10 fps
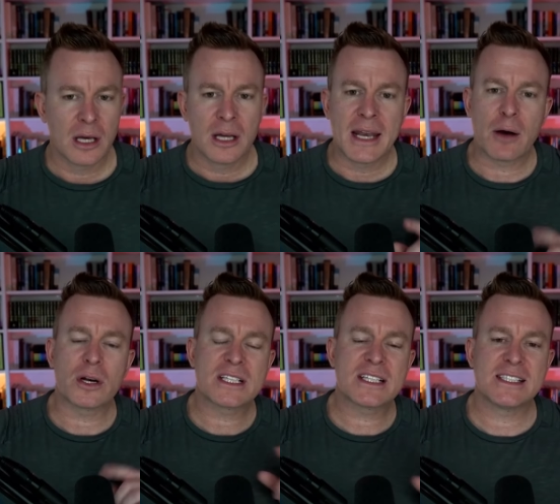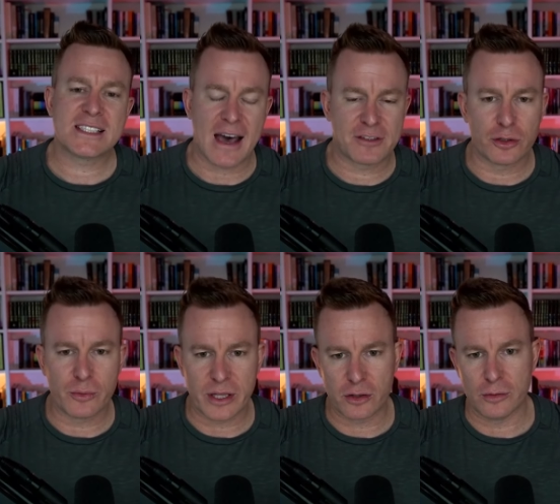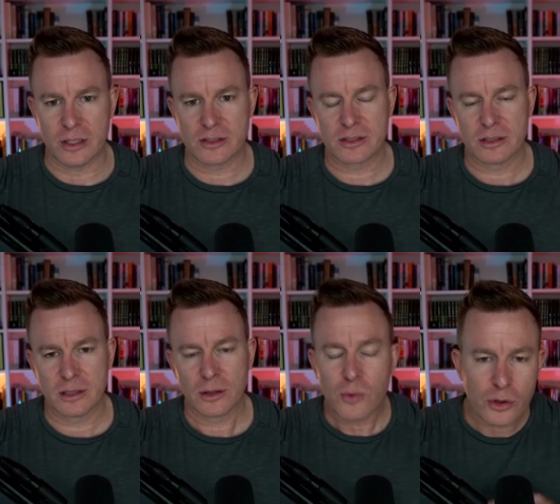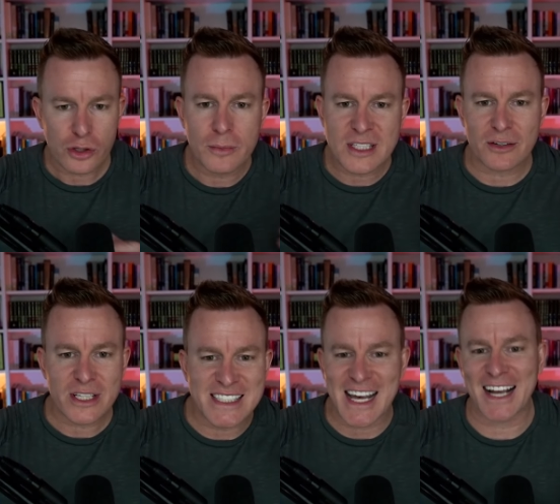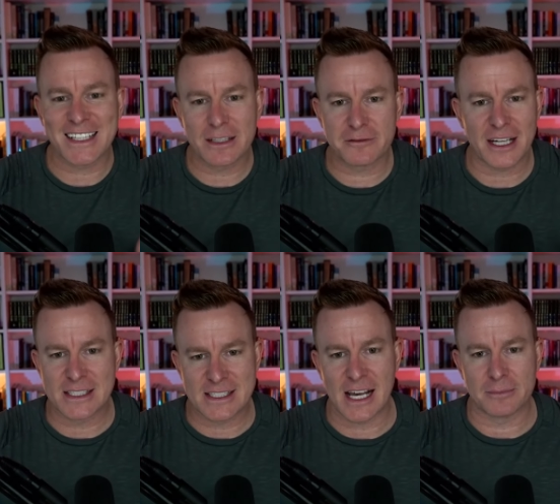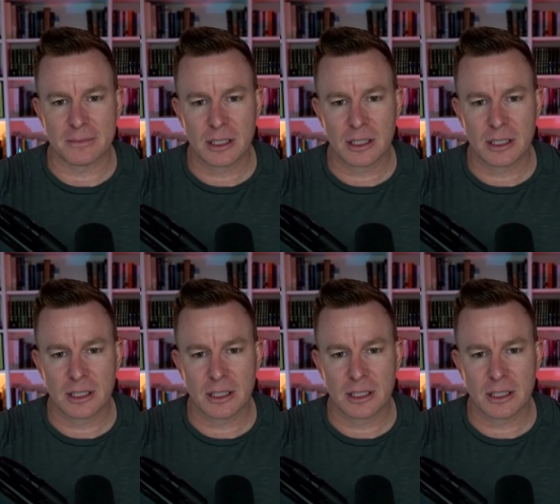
Now, what does this have to do with humans? Well, humans are exactly the fucking same.